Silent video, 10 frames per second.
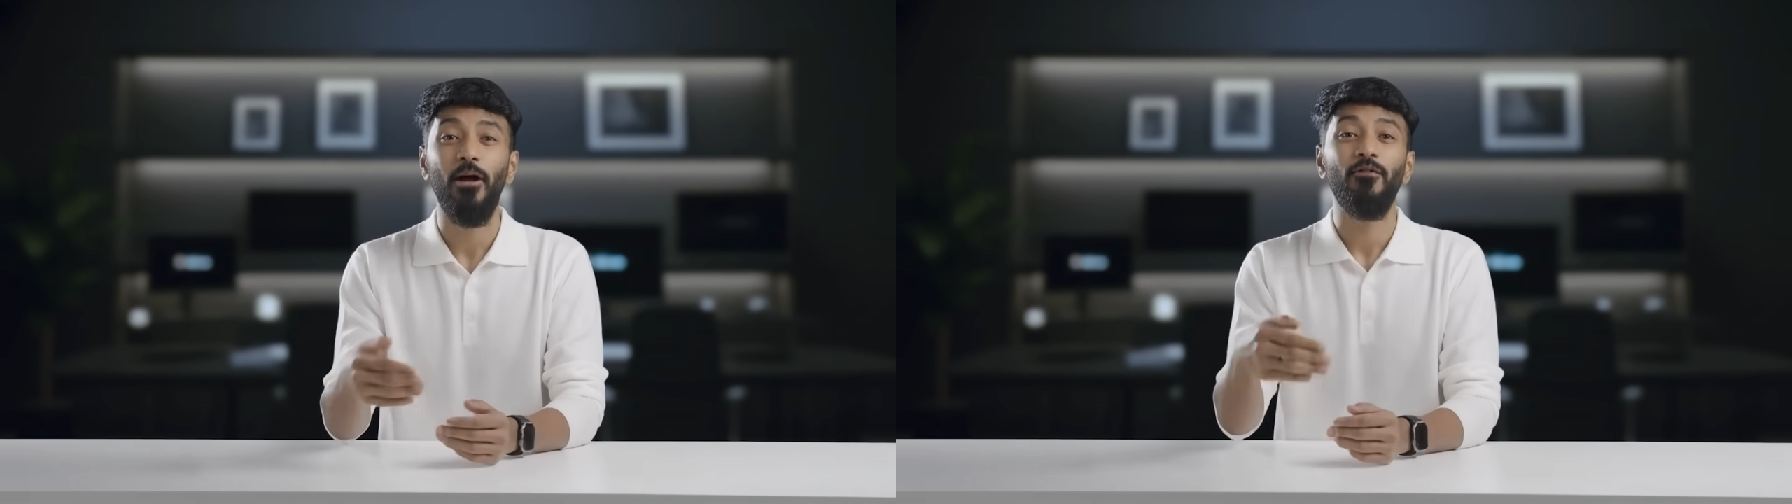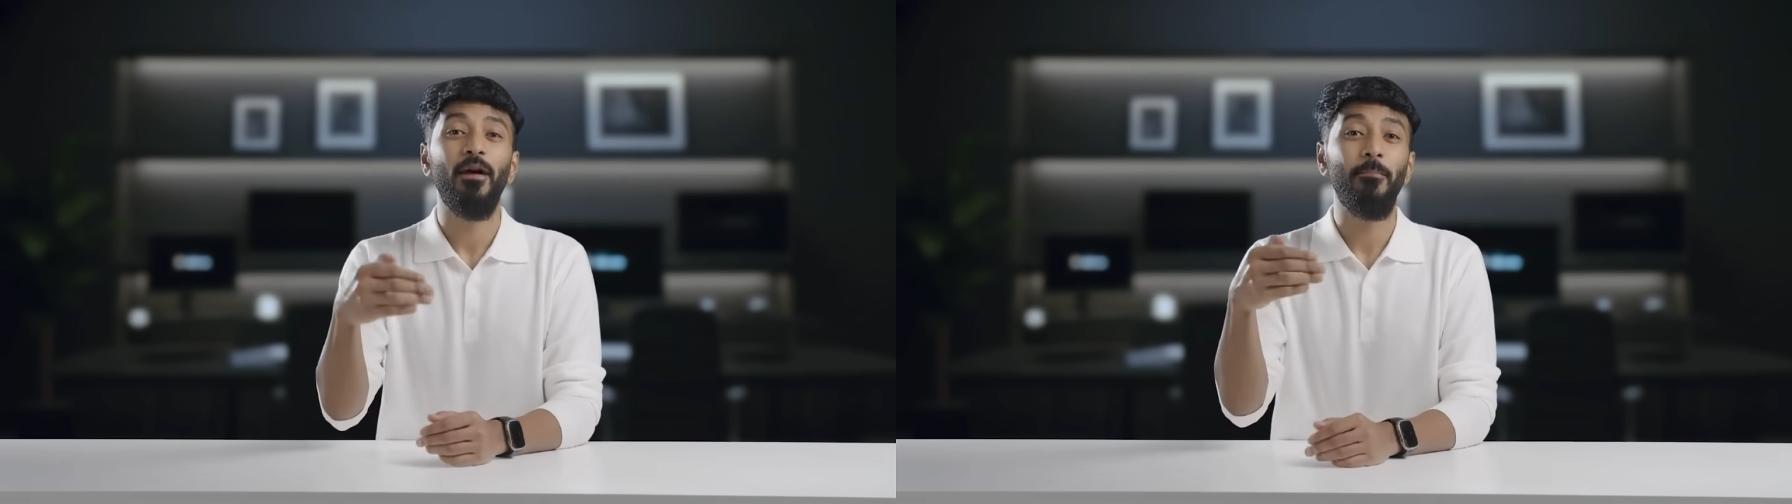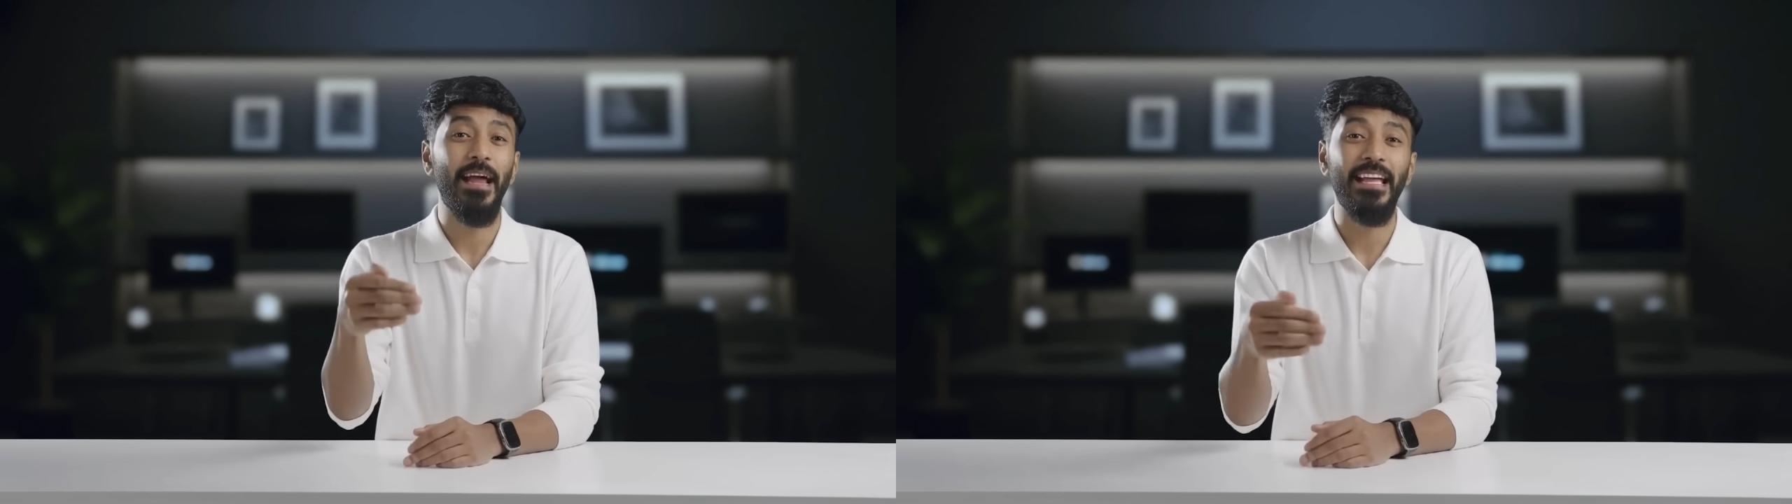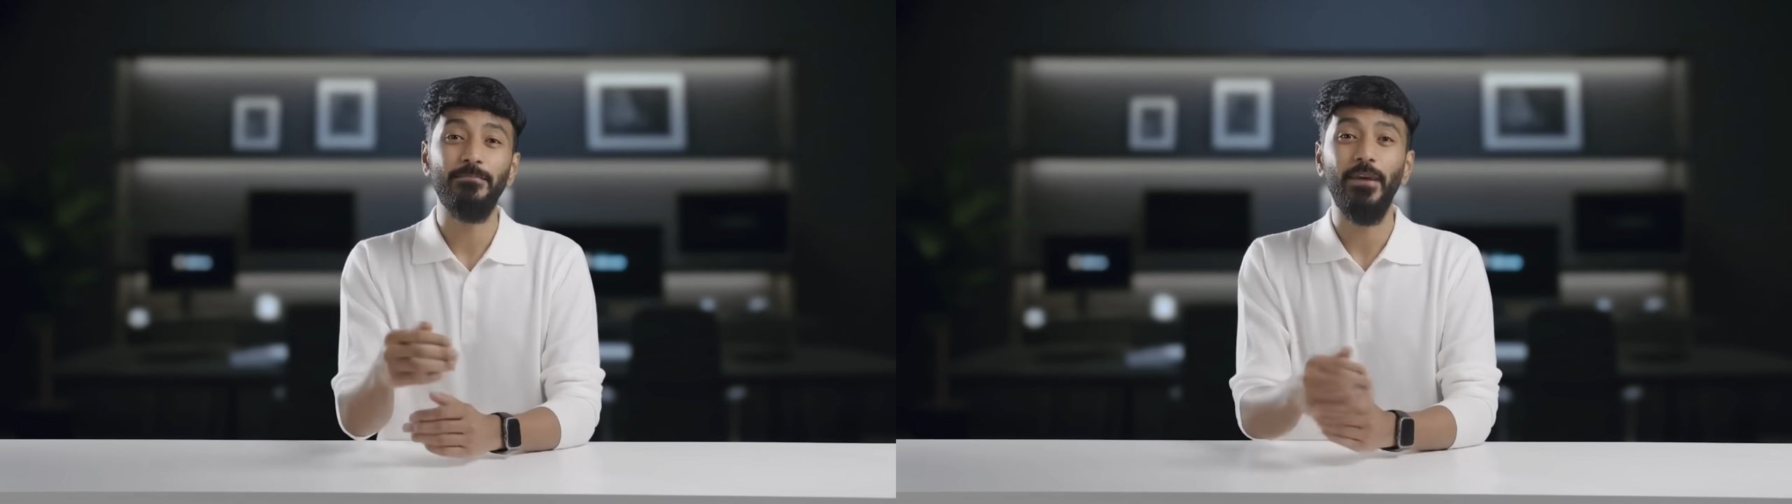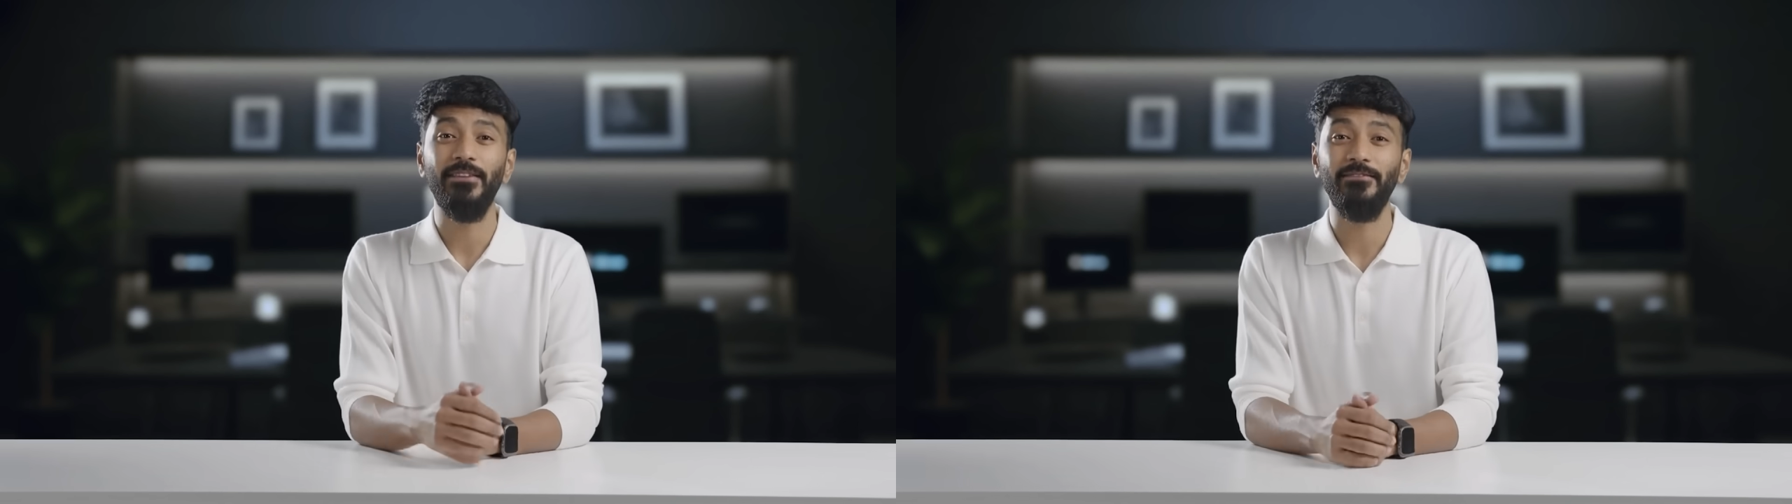for
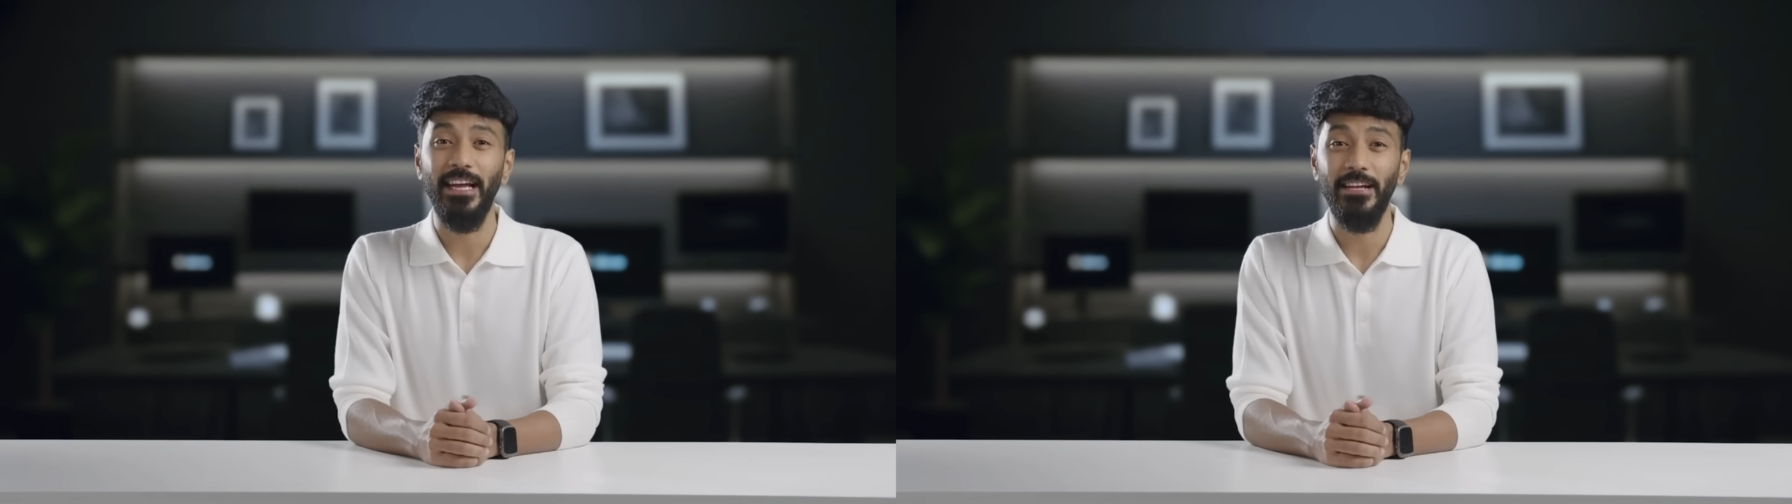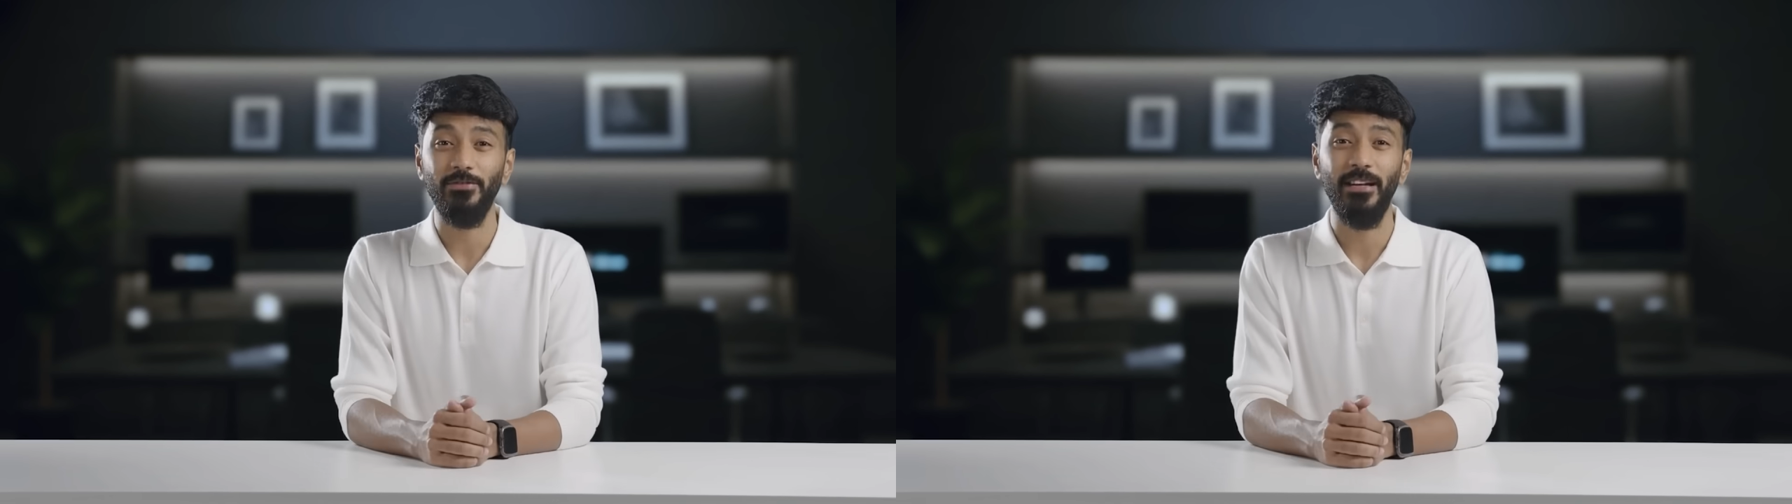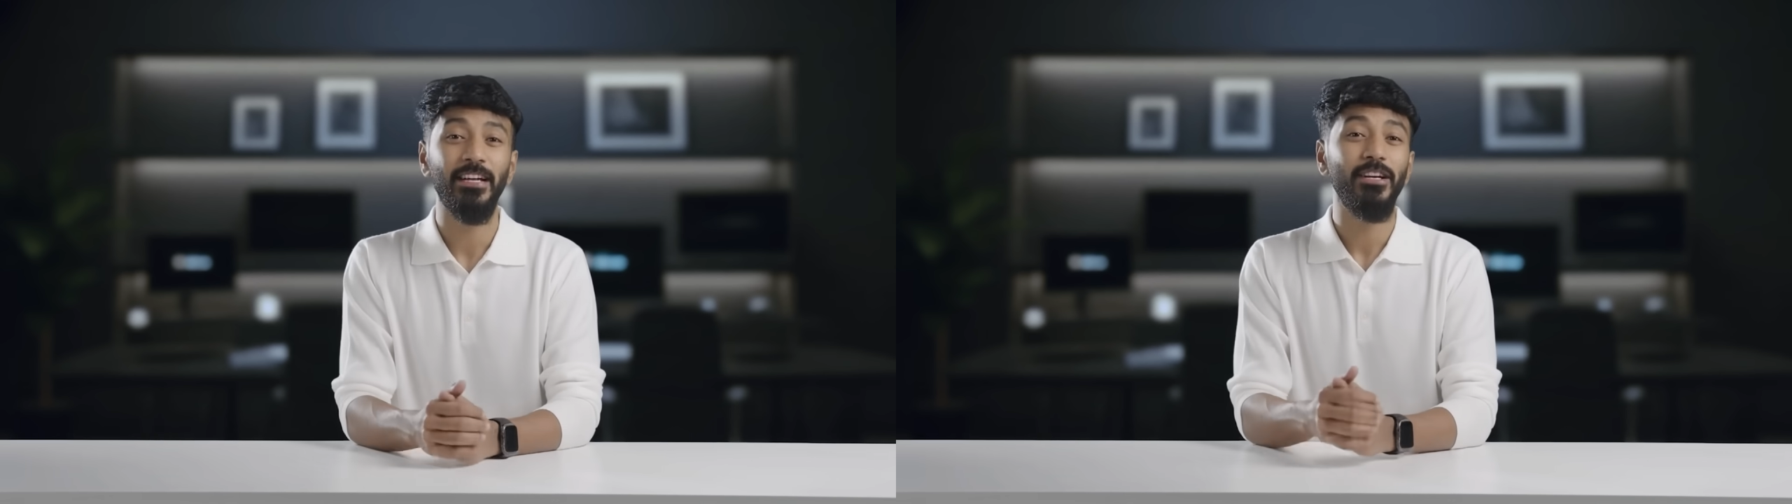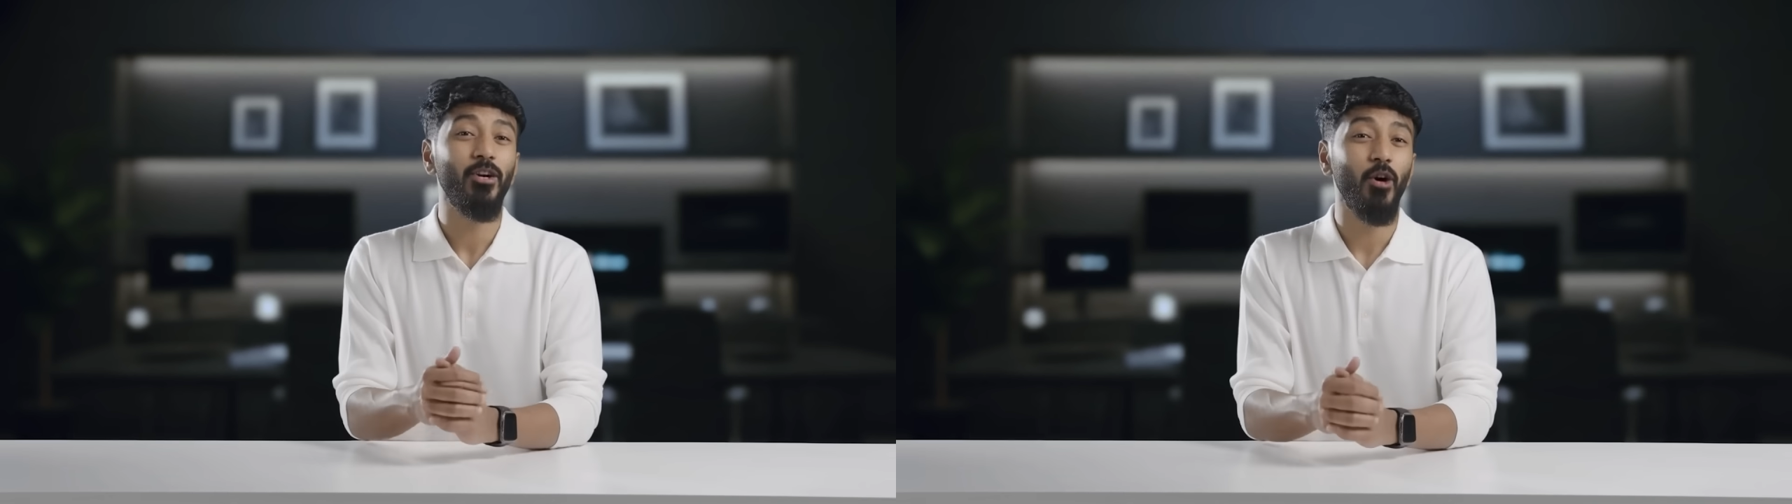mass manufacturing,